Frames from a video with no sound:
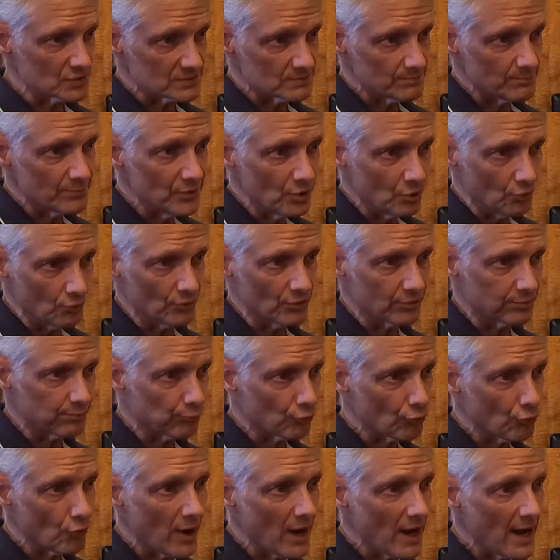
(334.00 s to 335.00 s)
built with
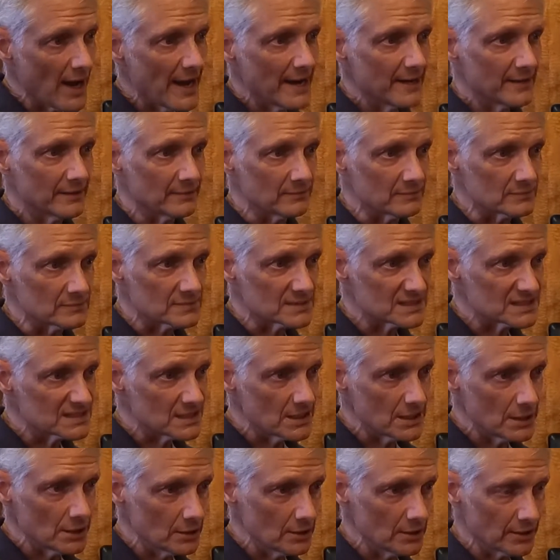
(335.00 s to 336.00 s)
pride and
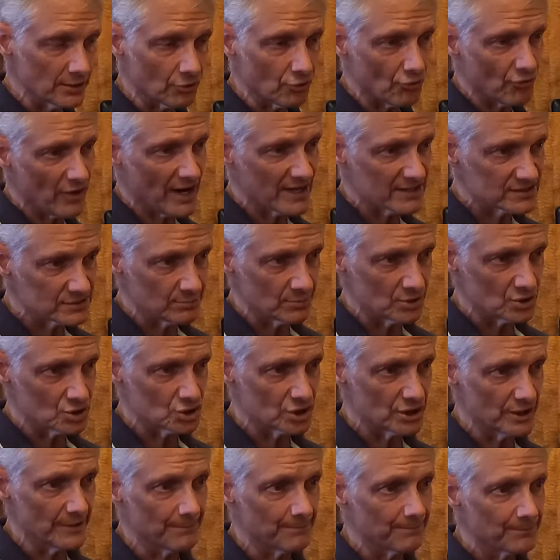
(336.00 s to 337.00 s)
skill and
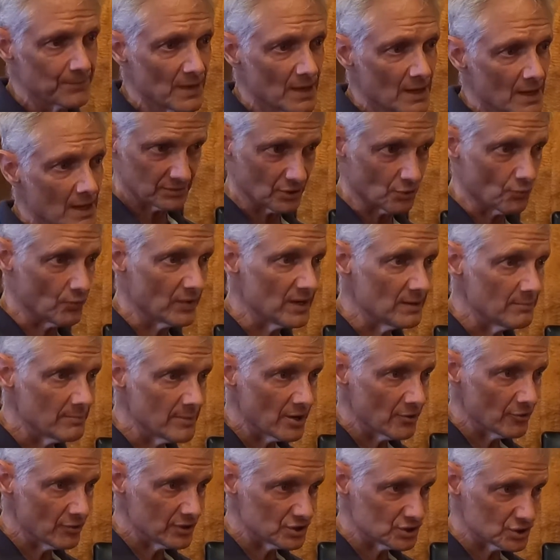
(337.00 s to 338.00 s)
craftsmanship. The Queen
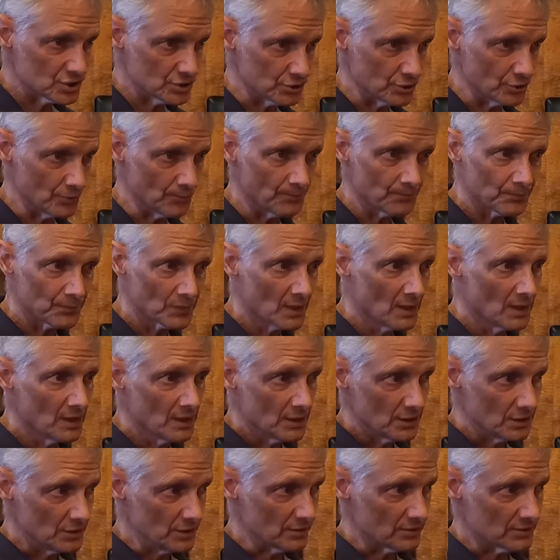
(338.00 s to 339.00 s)
Mary II,
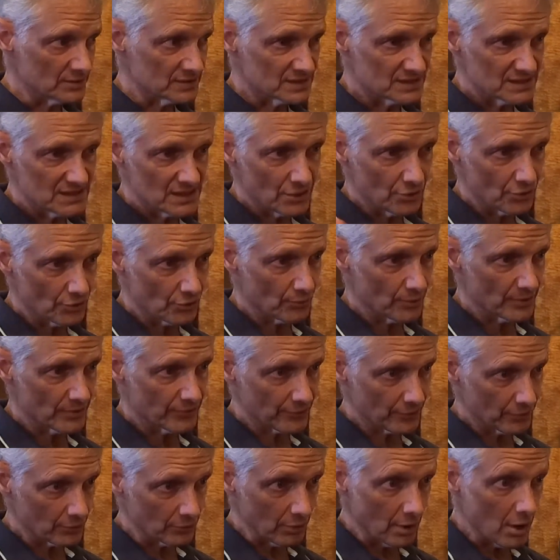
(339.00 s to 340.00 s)
you can see her with
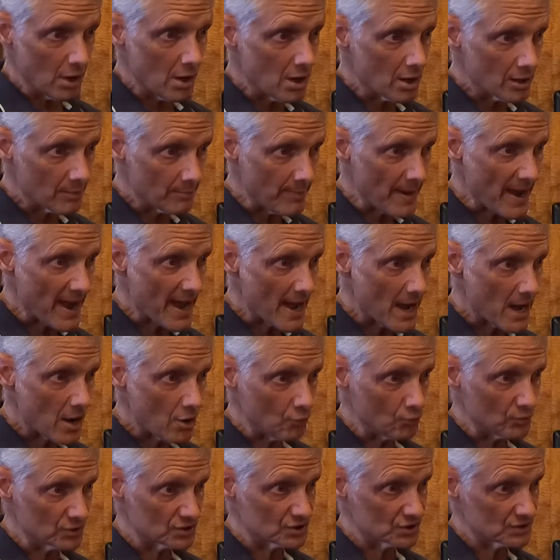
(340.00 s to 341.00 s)
her long bow,
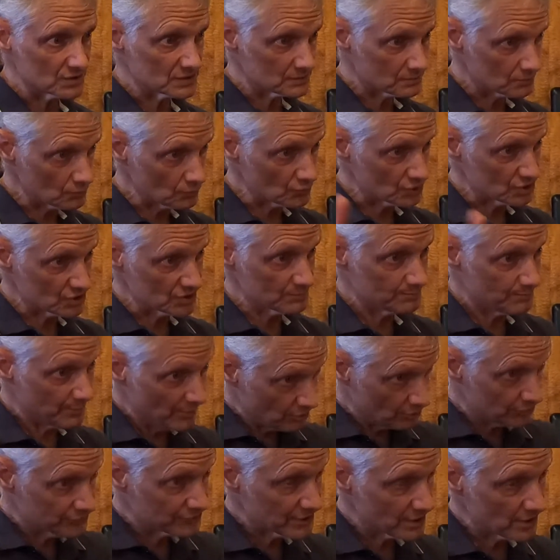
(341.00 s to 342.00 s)
which is
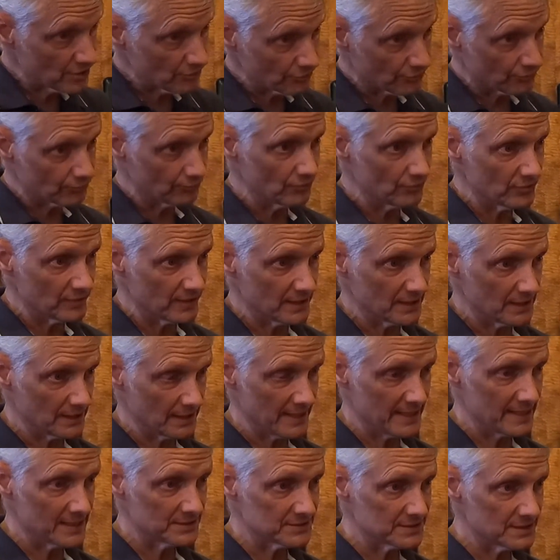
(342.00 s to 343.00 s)
built to go through the
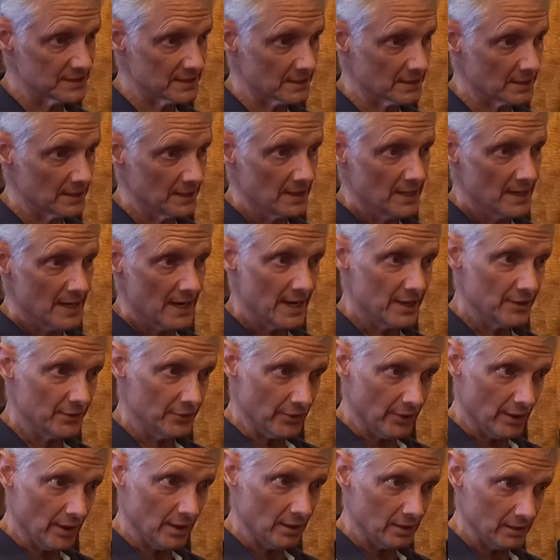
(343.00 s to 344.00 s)
Atlantic, and her
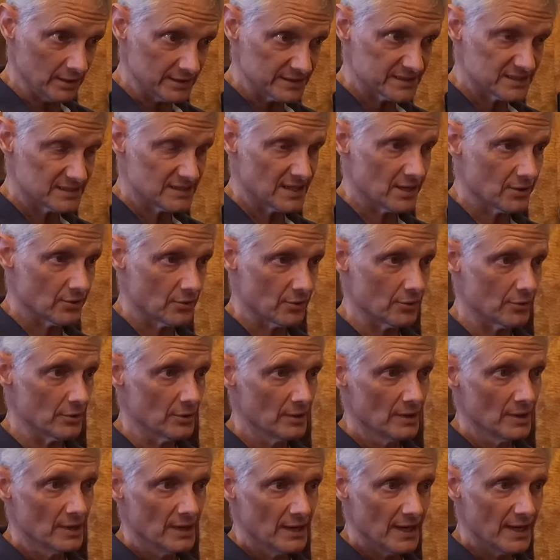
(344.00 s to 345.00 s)
hull is thicker,
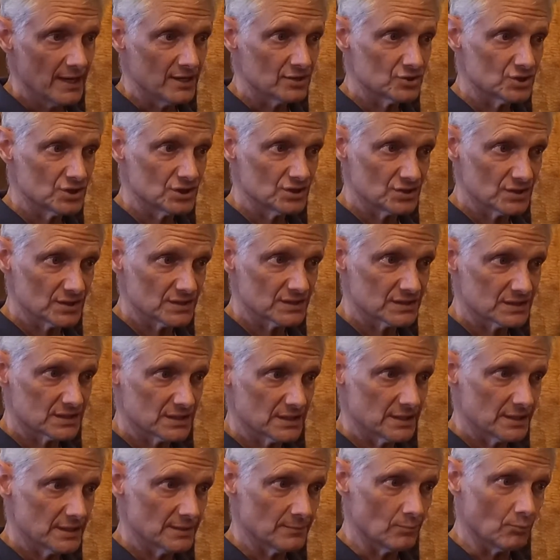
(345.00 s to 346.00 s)
and she's just
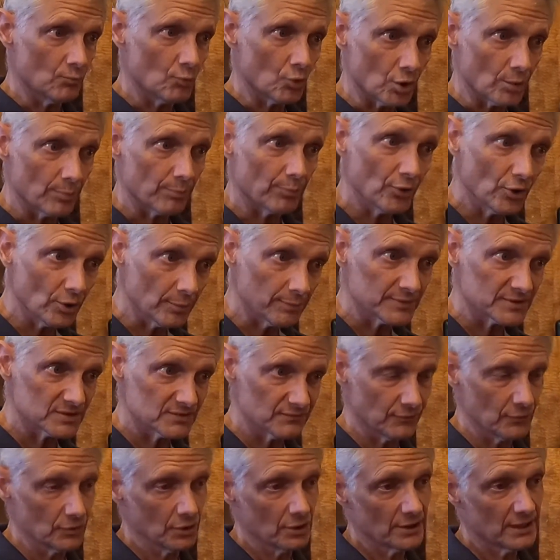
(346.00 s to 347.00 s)
a more
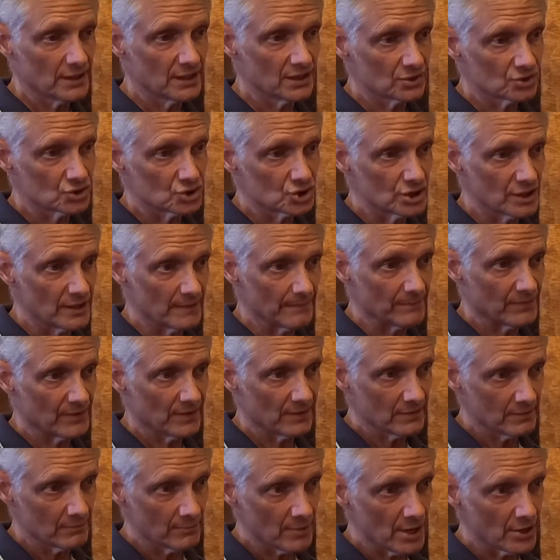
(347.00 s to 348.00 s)
purposeful looking ship than
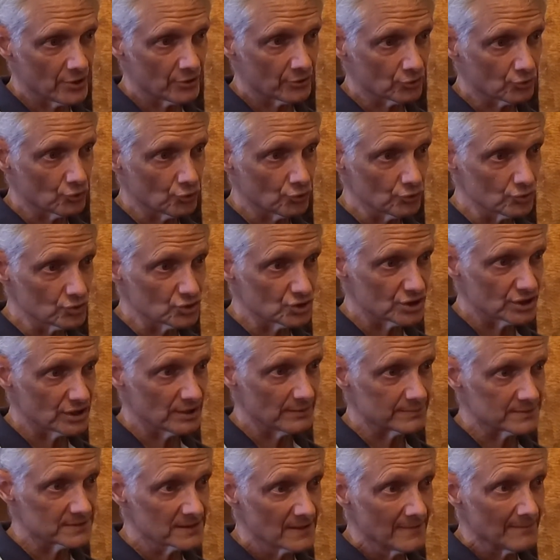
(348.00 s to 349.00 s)
the modern cruise
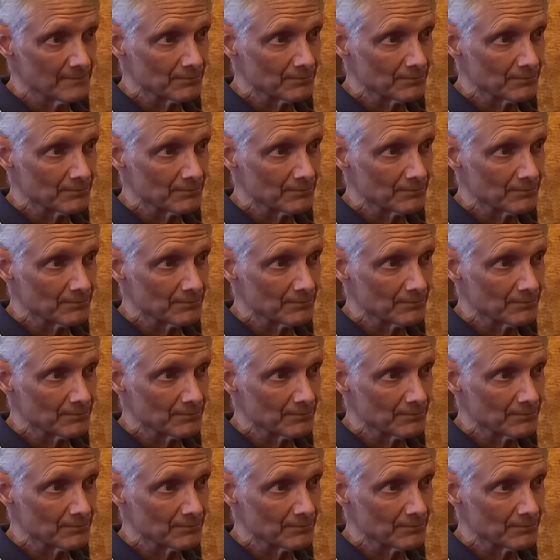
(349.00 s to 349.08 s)
ships,